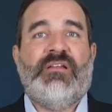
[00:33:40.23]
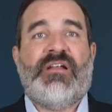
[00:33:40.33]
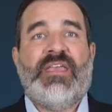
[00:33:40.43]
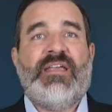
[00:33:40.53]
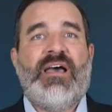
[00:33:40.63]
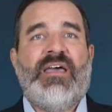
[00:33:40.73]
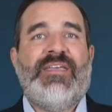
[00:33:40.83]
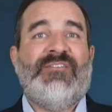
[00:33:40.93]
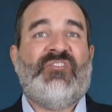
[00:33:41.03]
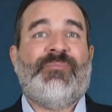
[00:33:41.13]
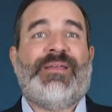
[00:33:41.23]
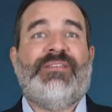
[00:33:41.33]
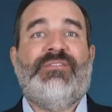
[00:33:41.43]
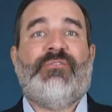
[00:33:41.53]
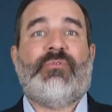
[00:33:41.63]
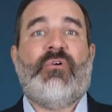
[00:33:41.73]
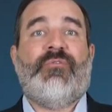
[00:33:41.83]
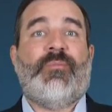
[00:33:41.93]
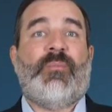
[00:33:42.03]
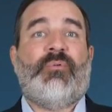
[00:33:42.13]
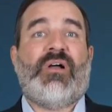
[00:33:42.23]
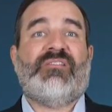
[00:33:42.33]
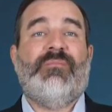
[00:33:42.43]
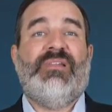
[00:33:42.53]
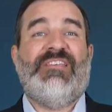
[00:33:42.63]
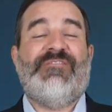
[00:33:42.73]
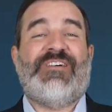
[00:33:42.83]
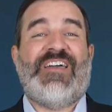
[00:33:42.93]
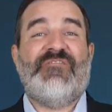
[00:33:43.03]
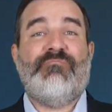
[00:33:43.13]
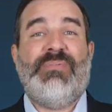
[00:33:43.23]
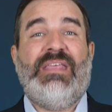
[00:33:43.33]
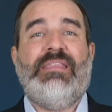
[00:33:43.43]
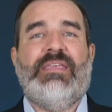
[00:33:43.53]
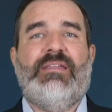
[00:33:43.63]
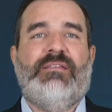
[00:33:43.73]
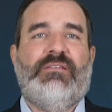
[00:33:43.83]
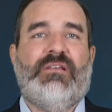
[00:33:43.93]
on AI is expected to grow from approximately $5 billion